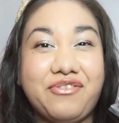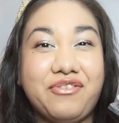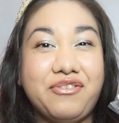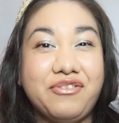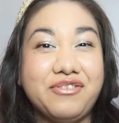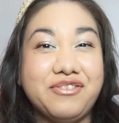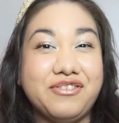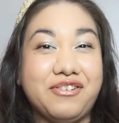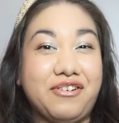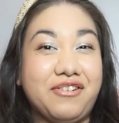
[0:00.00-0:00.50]

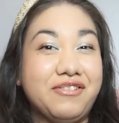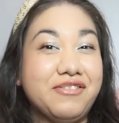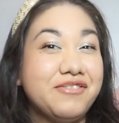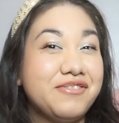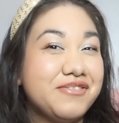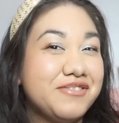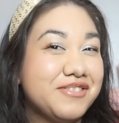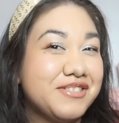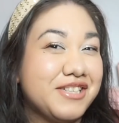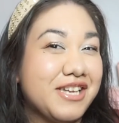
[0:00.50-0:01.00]

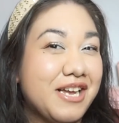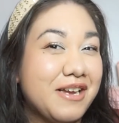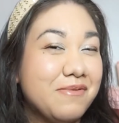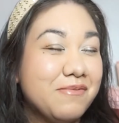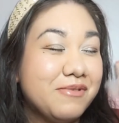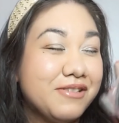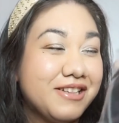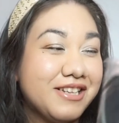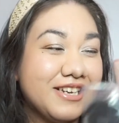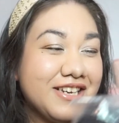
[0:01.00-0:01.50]
$4, I
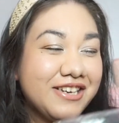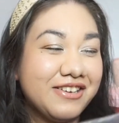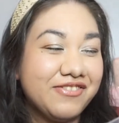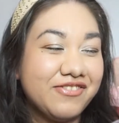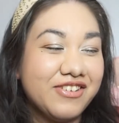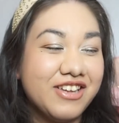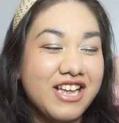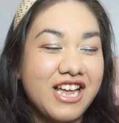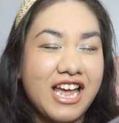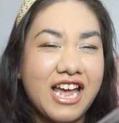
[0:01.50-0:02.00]

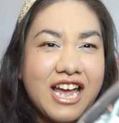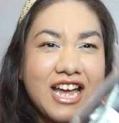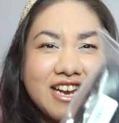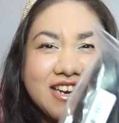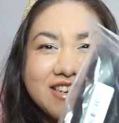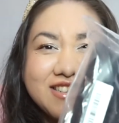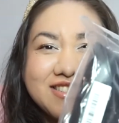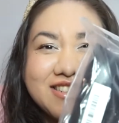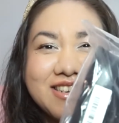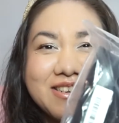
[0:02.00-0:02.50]
believe, and
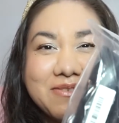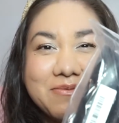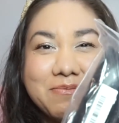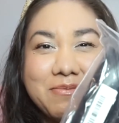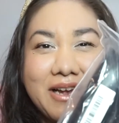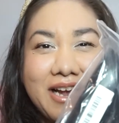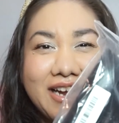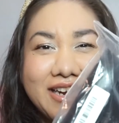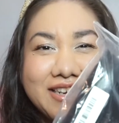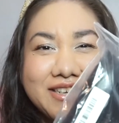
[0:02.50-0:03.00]
it's like
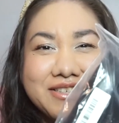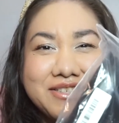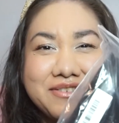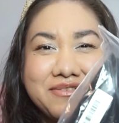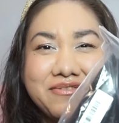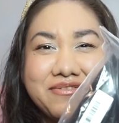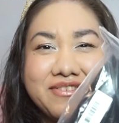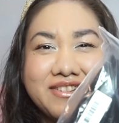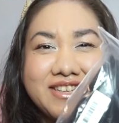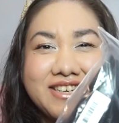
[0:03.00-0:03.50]
packaged
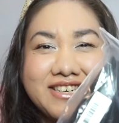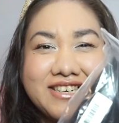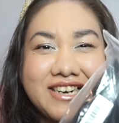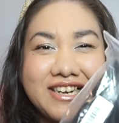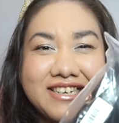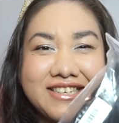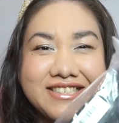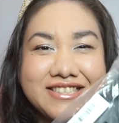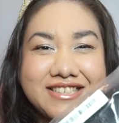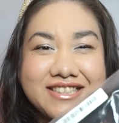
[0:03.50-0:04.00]
really
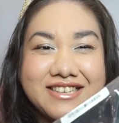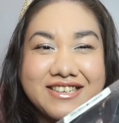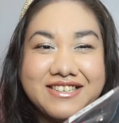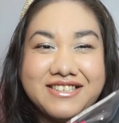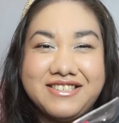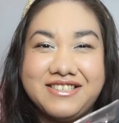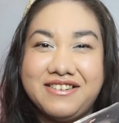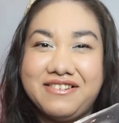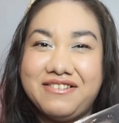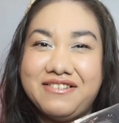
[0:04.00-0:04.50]
nicely,
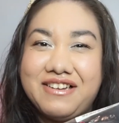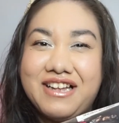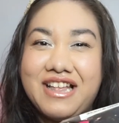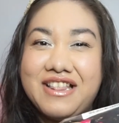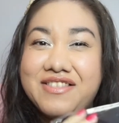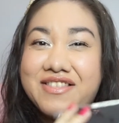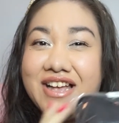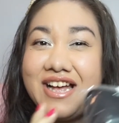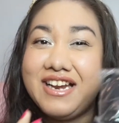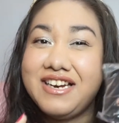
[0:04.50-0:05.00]
so
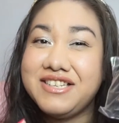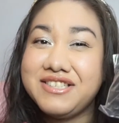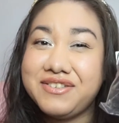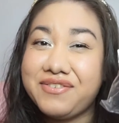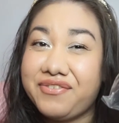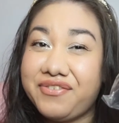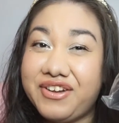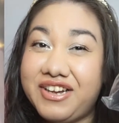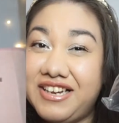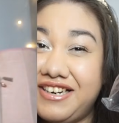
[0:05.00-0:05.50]
that is
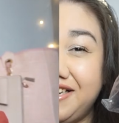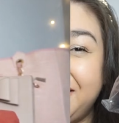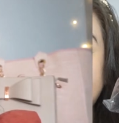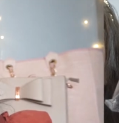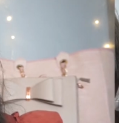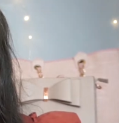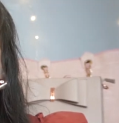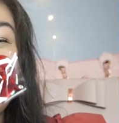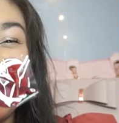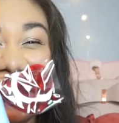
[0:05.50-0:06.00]
fun.
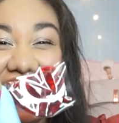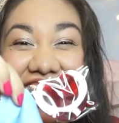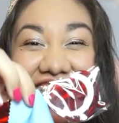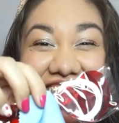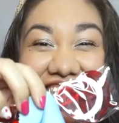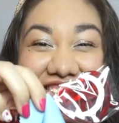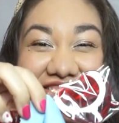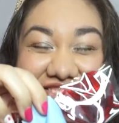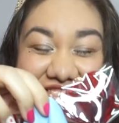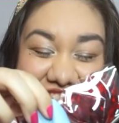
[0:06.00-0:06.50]
Yay,
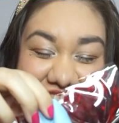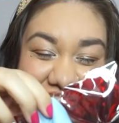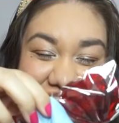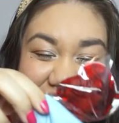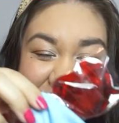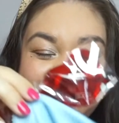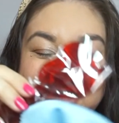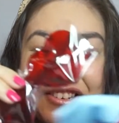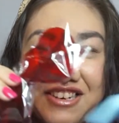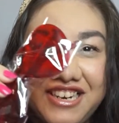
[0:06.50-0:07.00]
they're so
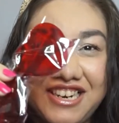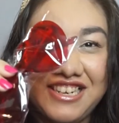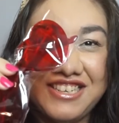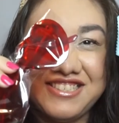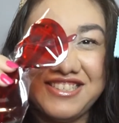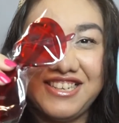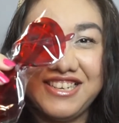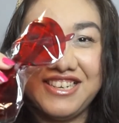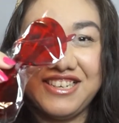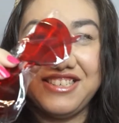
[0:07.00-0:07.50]
cute. It
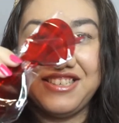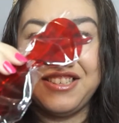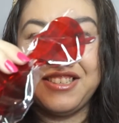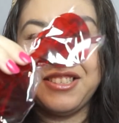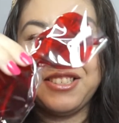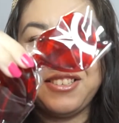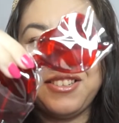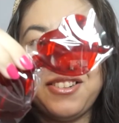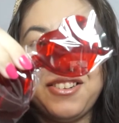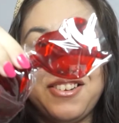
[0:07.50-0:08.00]
has like a
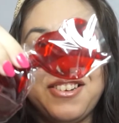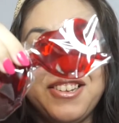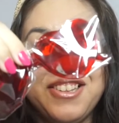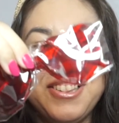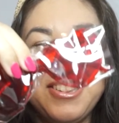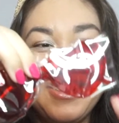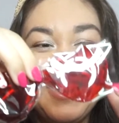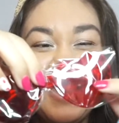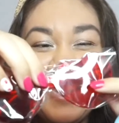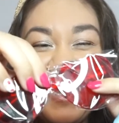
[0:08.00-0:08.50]
dust cloth
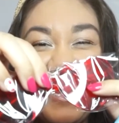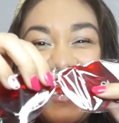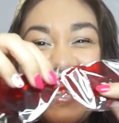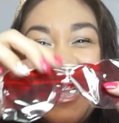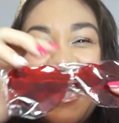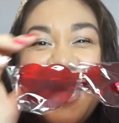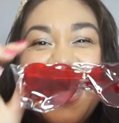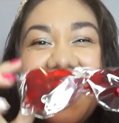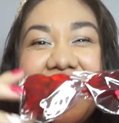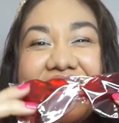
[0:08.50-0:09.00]

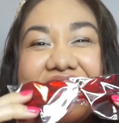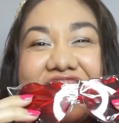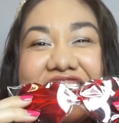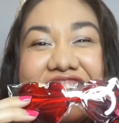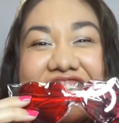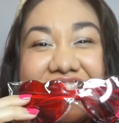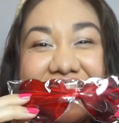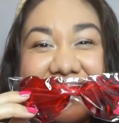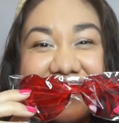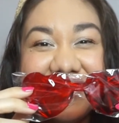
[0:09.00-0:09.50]
and
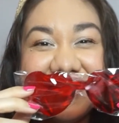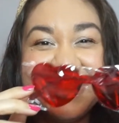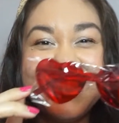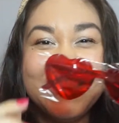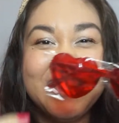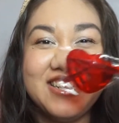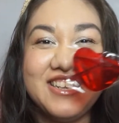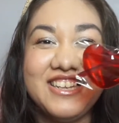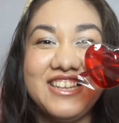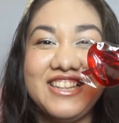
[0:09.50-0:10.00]
it is
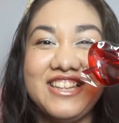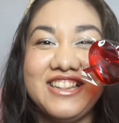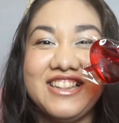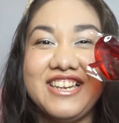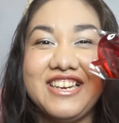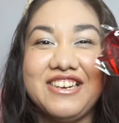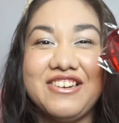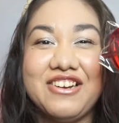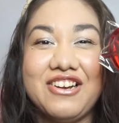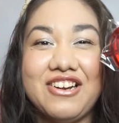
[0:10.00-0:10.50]
the
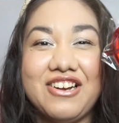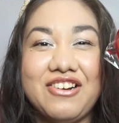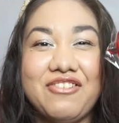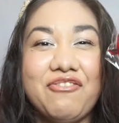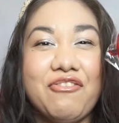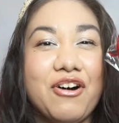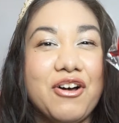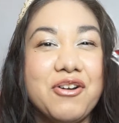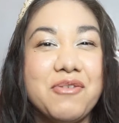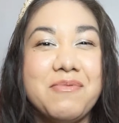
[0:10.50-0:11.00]
like
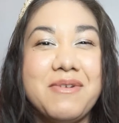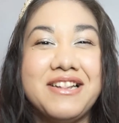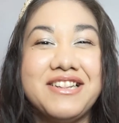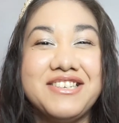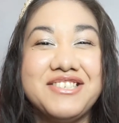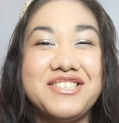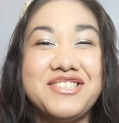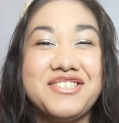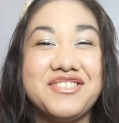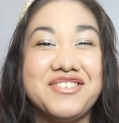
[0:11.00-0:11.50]

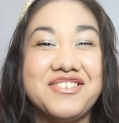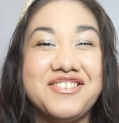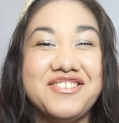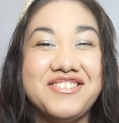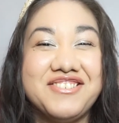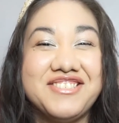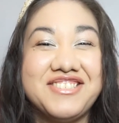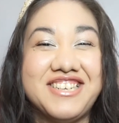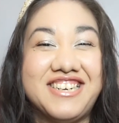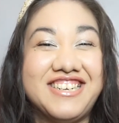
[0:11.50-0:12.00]
watermelon
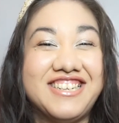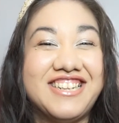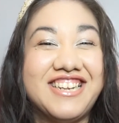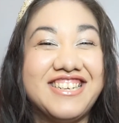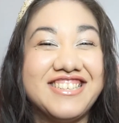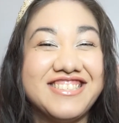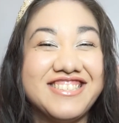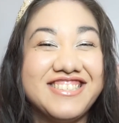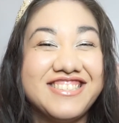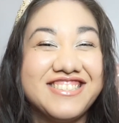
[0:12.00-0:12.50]
sugar
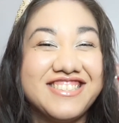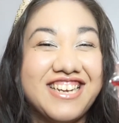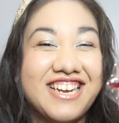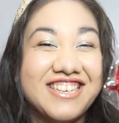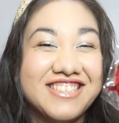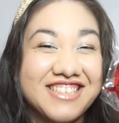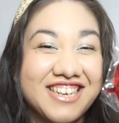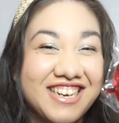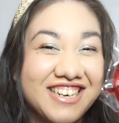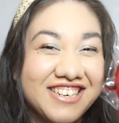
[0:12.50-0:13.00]
sunglasses,
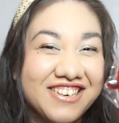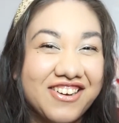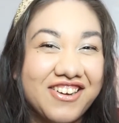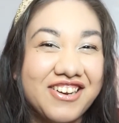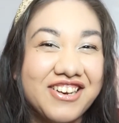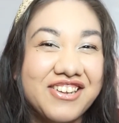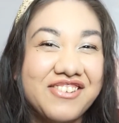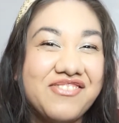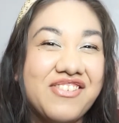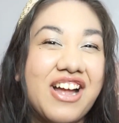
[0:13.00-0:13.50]
as I
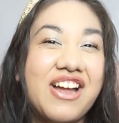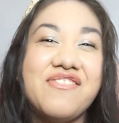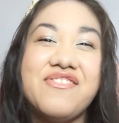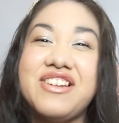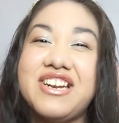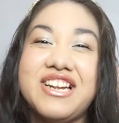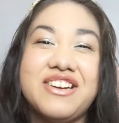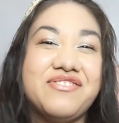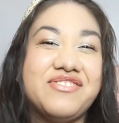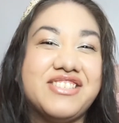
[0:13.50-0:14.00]
call them. I've
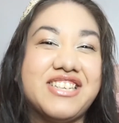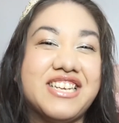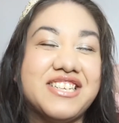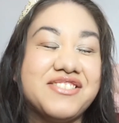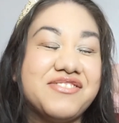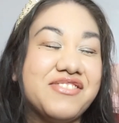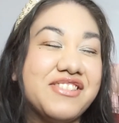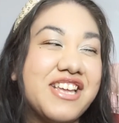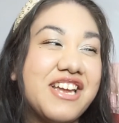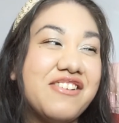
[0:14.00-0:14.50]
been
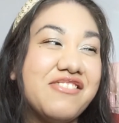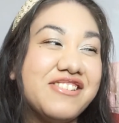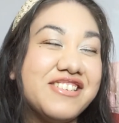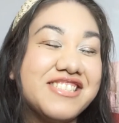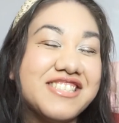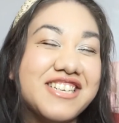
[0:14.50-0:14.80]
obsessed with Harry